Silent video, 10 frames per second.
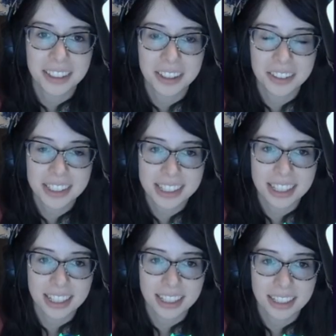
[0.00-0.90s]
Oh, this
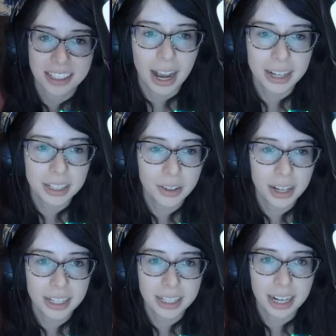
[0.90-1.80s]
lady. How do you know
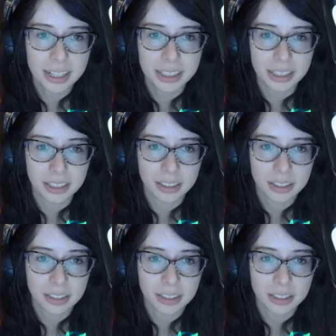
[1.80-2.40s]
how to get out of here?